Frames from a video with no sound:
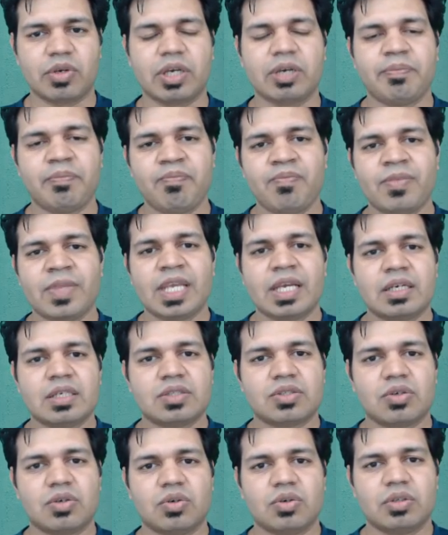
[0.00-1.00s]
okay
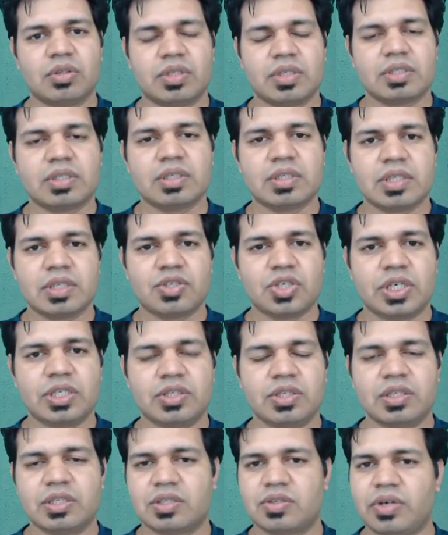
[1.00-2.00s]
so this is a
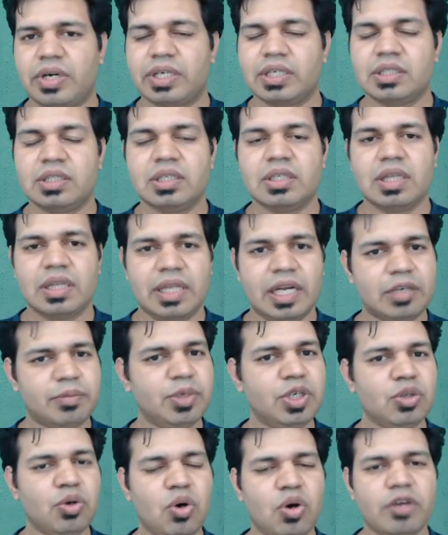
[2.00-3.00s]
change in strategy let
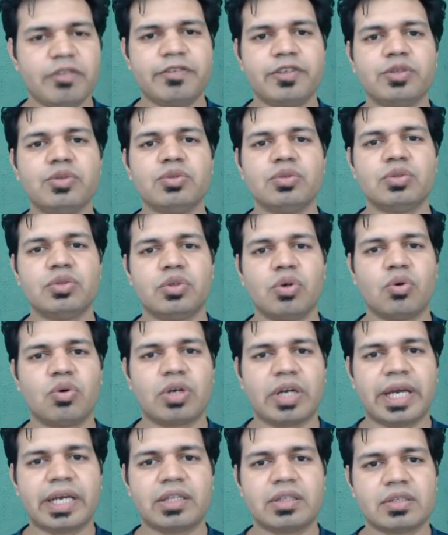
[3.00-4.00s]
me know if you
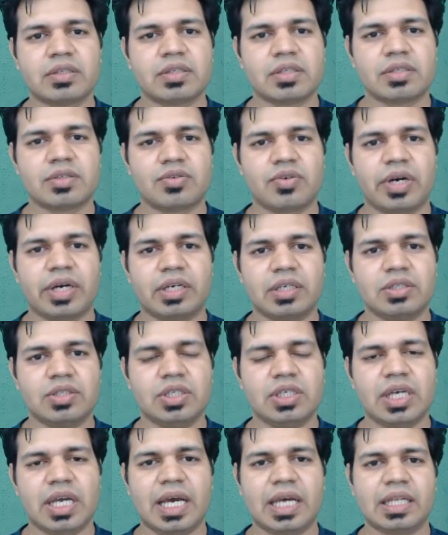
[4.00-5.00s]
don't like this
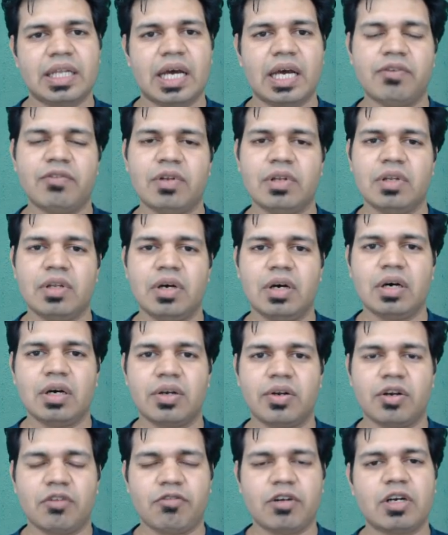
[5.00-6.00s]
strategy and i will
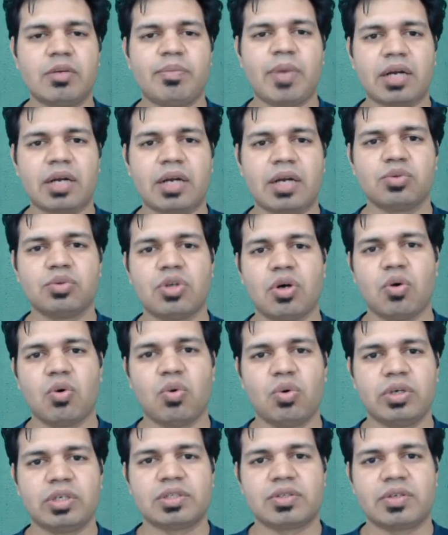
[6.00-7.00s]
revert back to the
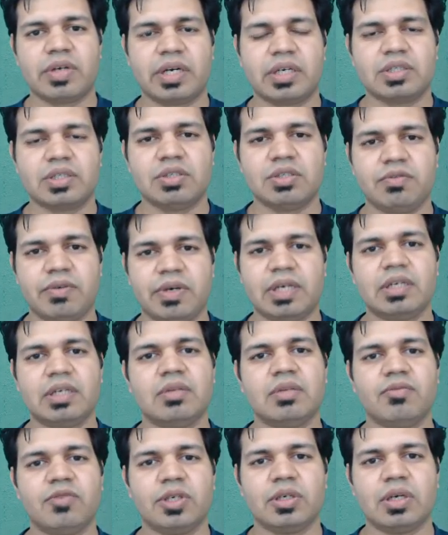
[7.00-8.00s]
old strategy
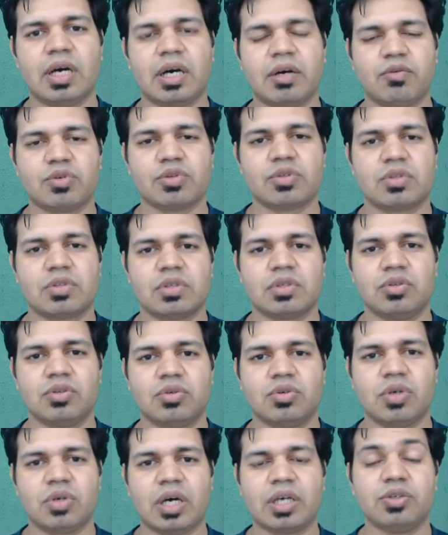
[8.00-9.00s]
wherein we i was you
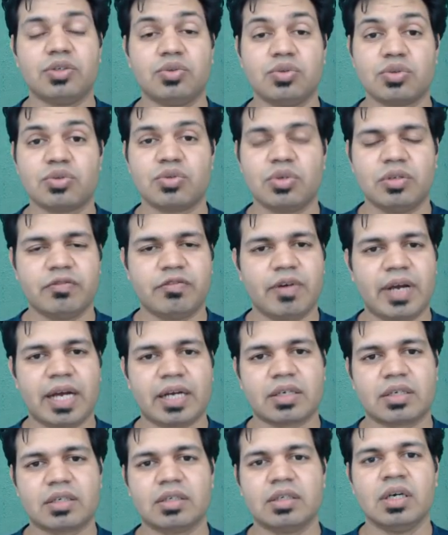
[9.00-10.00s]
know i used to in
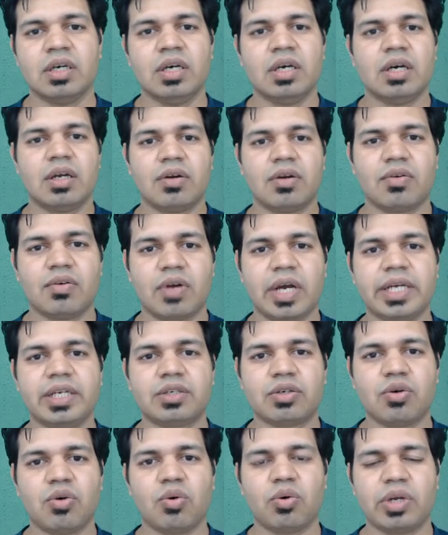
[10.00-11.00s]
fact
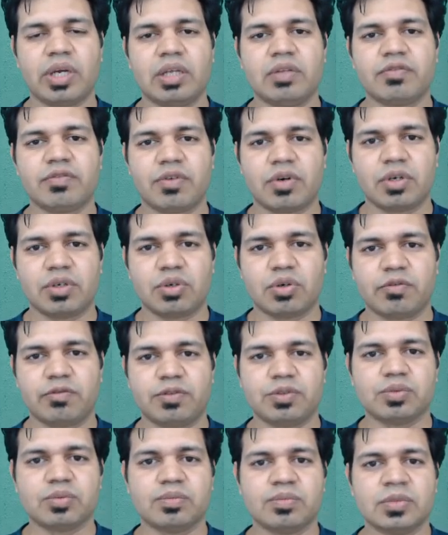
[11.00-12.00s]
write code in front of
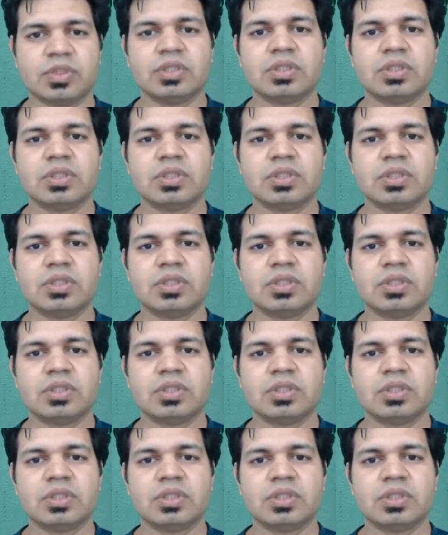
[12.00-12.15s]
you